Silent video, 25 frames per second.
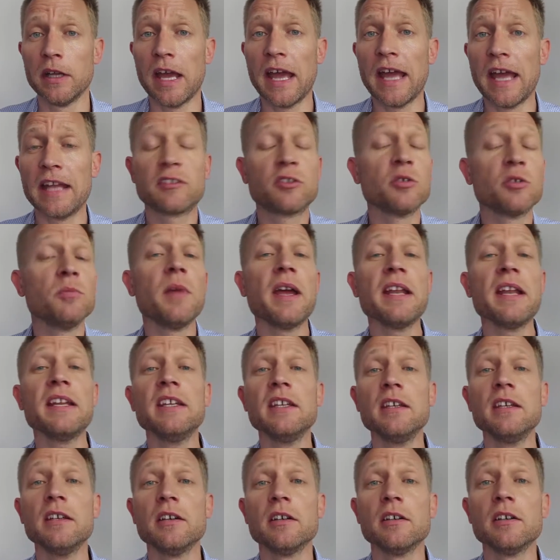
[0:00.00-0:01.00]
And to
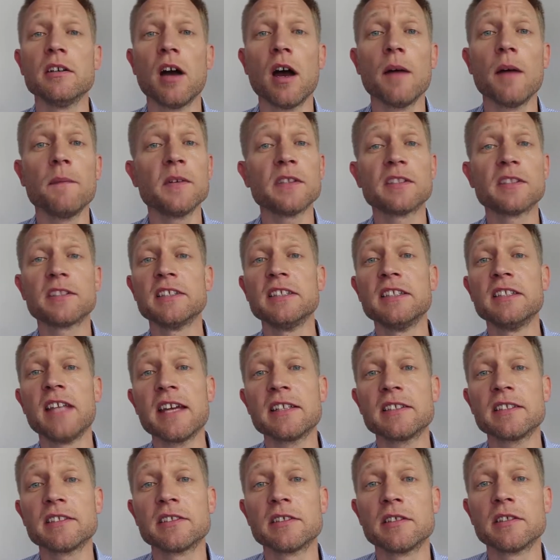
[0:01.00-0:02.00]
many, obviously
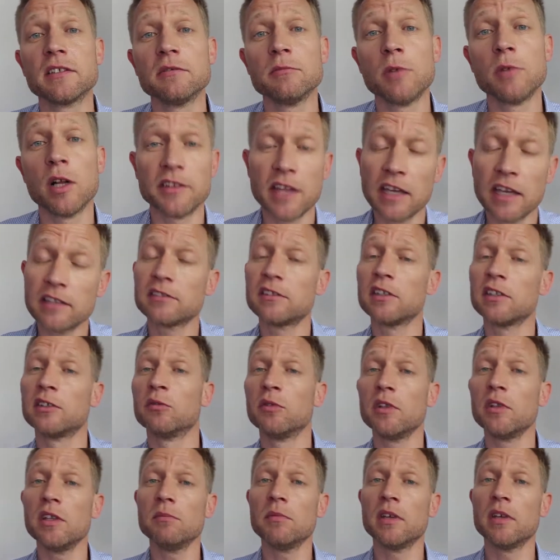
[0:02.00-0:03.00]
that's the
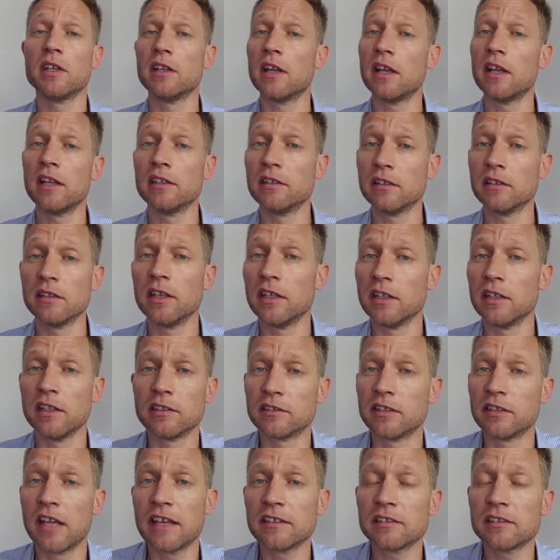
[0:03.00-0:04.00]
dream in
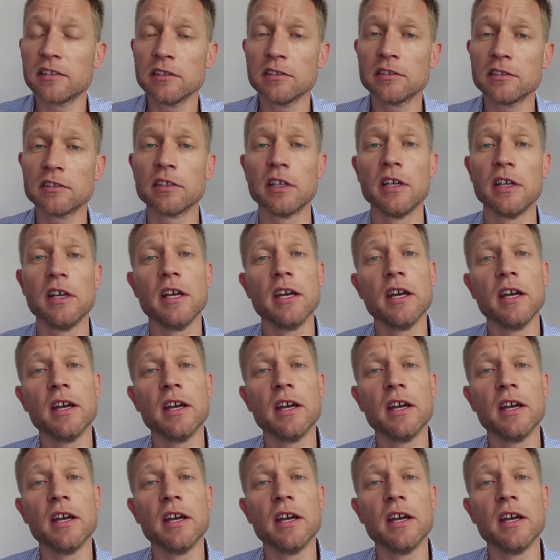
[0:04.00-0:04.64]
its essence.